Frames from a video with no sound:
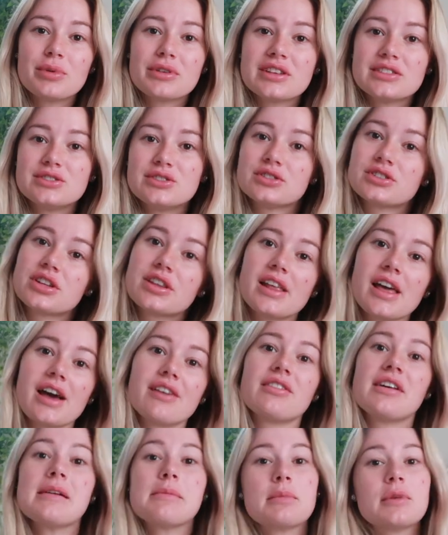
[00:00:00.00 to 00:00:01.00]
because usually they
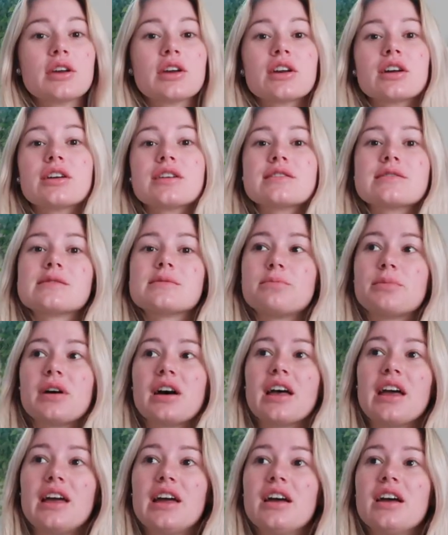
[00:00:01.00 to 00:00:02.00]
have like mirrors.
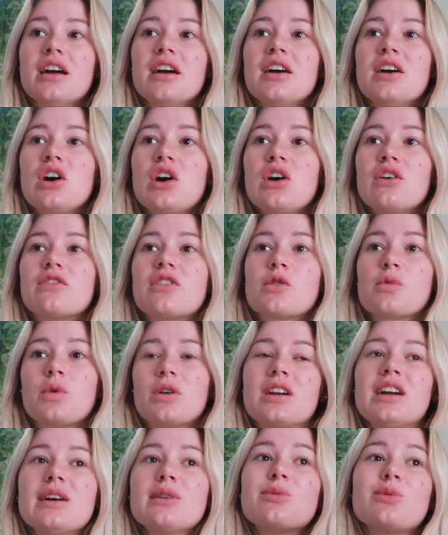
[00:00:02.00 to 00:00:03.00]
But for
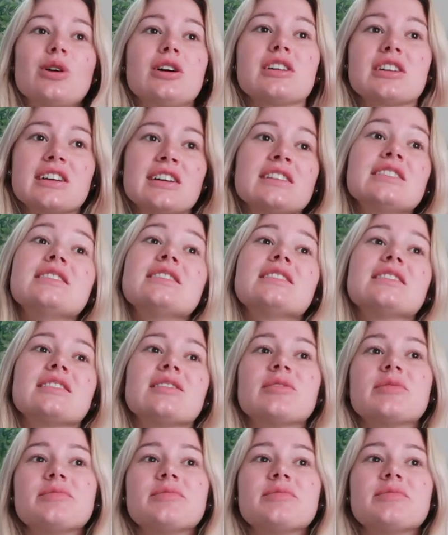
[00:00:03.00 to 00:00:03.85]
what I wanted,